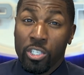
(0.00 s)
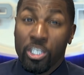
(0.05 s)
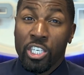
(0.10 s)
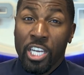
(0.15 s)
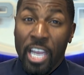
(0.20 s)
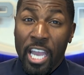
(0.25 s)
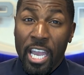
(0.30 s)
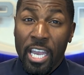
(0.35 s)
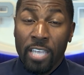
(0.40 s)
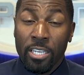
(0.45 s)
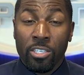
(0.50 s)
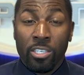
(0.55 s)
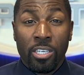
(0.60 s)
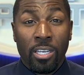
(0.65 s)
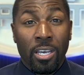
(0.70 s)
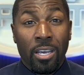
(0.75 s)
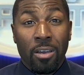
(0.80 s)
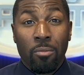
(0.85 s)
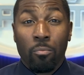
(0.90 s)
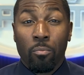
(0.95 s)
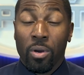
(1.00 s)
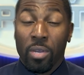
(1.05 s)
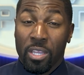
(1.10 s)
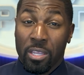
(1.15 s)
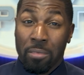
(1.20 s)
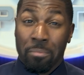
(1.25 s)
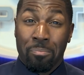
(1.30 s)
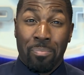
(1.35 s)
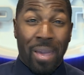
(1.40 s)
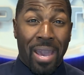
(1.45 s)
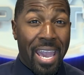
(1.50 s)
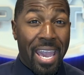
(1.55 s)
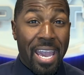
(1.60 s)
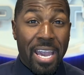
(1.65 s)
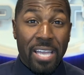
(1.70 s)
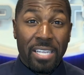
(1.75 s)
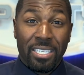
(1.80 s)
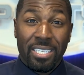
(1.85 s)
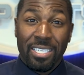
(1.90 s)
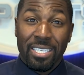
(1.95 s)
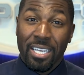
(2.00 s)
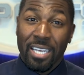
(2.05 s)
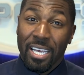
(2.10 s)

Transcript: change, but the pants,